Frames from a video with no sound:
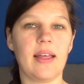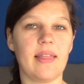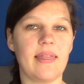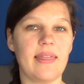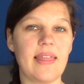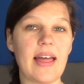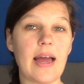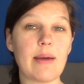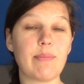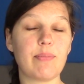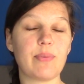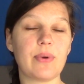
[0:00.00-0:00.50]

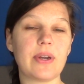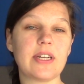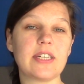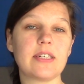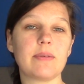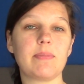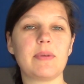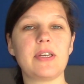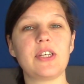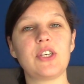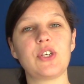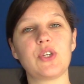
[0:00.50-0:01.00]
That
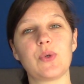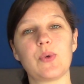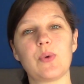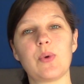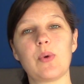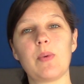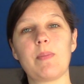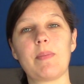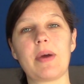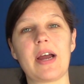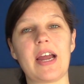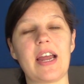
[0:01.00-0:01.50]
brings me
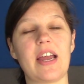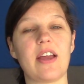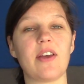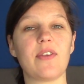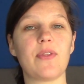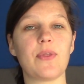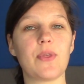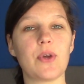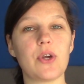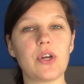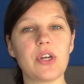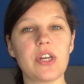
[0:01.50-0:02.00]
to my
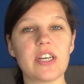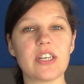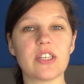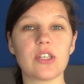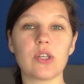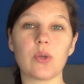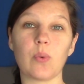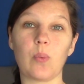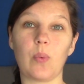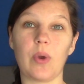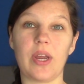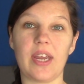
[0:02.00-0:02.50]

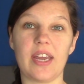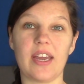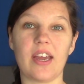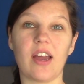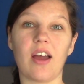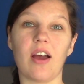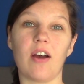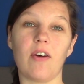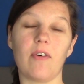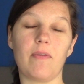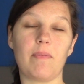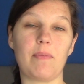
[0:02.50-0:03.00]
30th
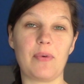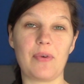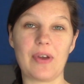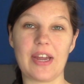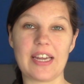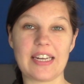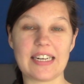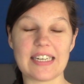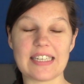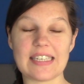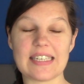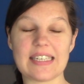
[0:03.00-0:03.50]
week of
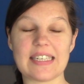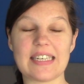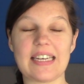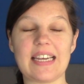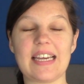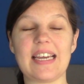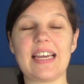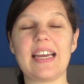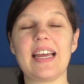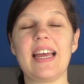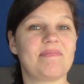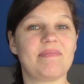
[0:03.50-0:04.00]

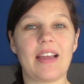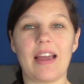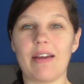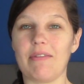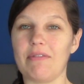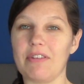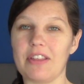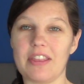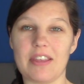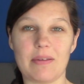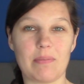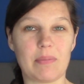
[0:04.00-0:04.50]
pregnancy.
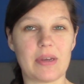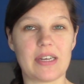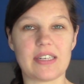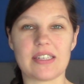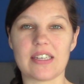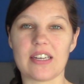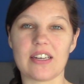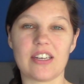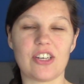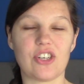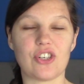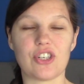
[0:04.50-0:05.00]
Everything
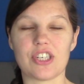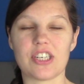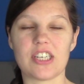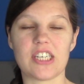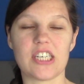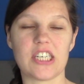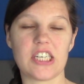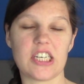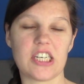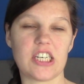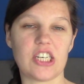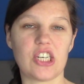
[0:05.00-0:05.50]
basically just
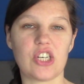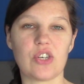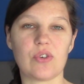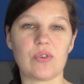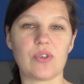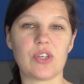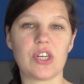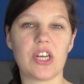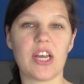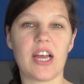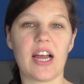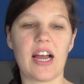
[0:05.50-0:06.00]

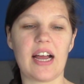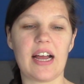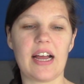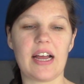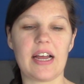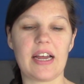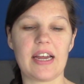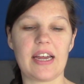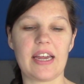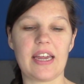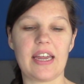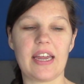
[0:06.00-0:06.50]
continued.
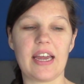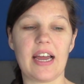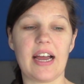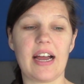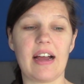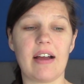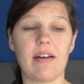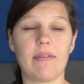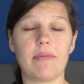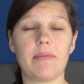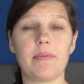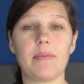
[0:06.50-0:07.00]
I
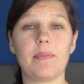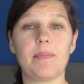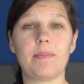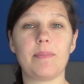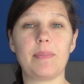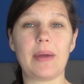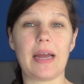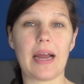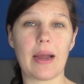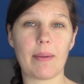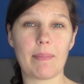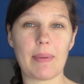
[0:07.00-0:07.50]
have
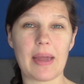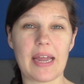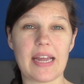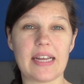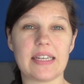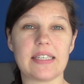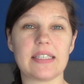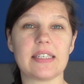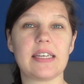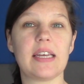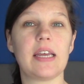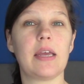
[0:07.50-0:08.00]
back
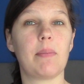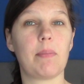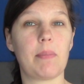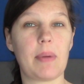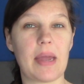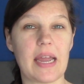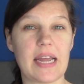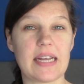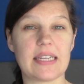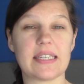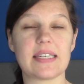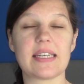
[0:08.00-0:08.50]
pains, hip
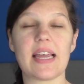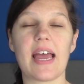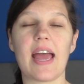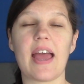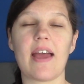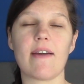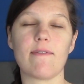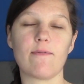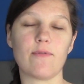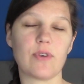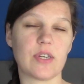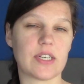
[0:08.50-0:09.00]
pains
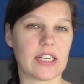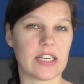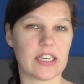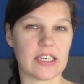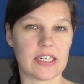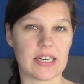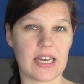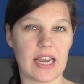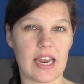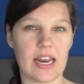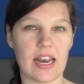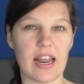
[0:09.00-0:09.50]
every
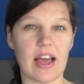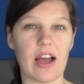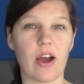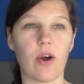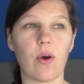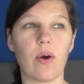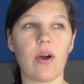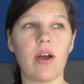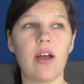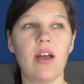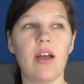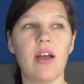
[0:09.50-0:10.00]
single day
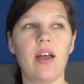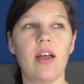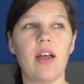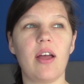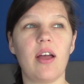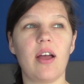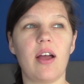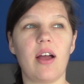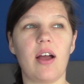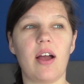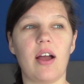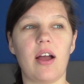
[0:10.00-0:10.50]
now.
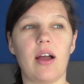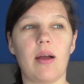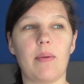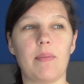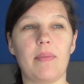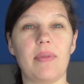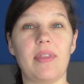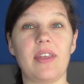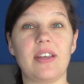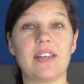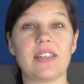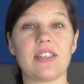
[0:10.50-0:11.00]

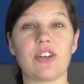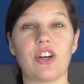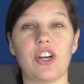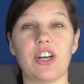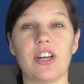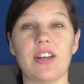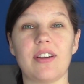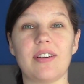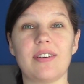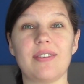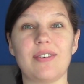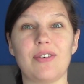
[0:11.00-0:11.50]
They
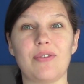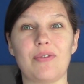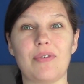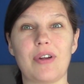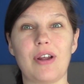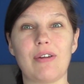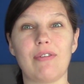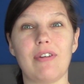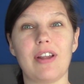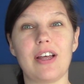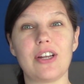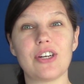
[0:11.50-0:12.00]
start
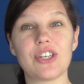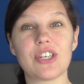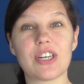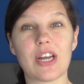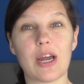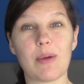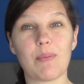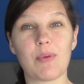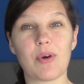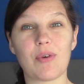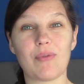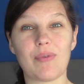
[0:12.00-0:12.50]
around
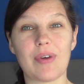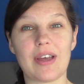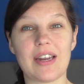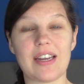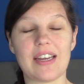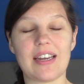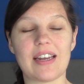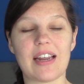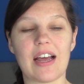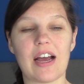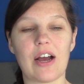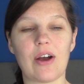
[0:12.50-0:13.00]
lunchtime
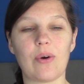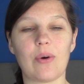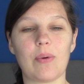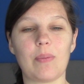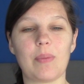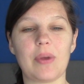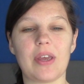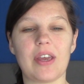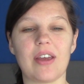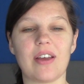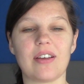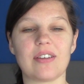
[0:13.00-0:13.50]
already now
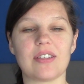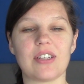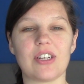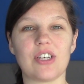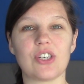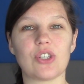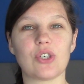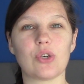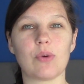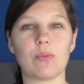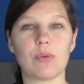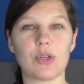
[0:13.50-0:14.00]
because
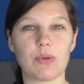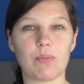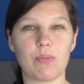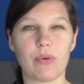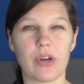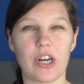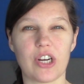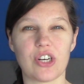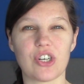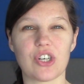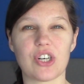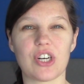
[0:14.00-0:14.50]
there's so much
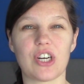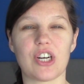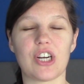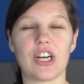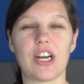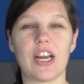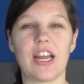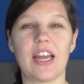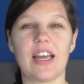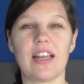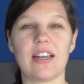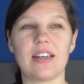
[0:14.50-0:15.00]
pressure
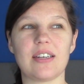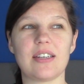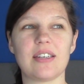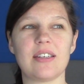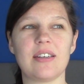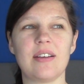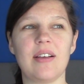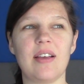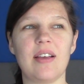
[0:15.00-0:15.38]
and